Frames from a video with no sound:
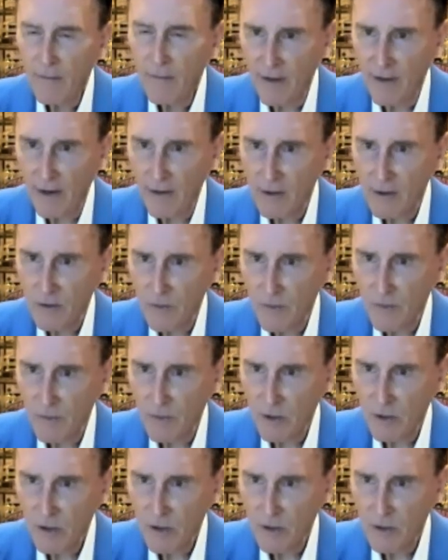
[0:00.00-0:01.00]
veterans with
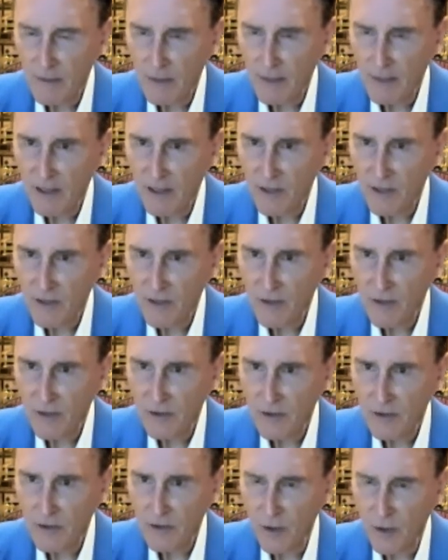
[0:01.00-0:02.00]
post-traumatic stress
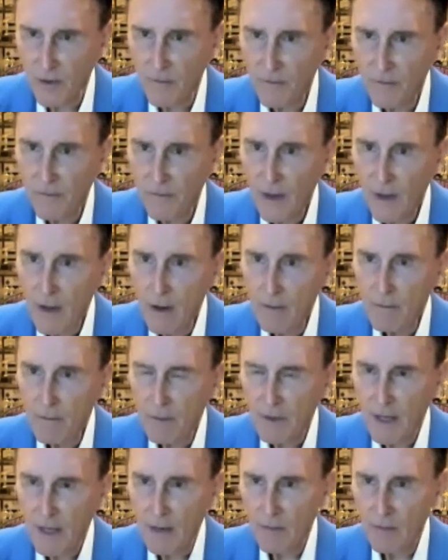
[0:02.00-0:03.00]
disorder,
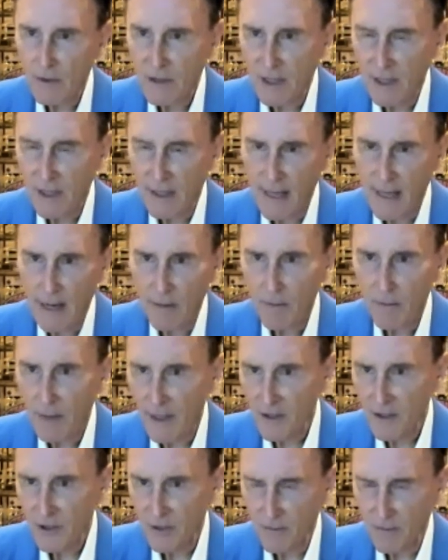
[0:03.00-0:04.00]
but that was on an
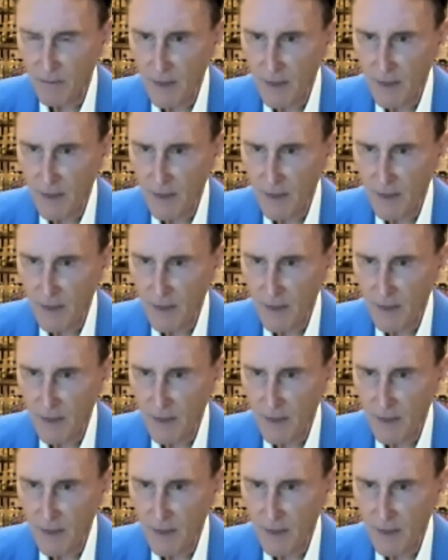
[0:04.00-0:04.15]
outpatient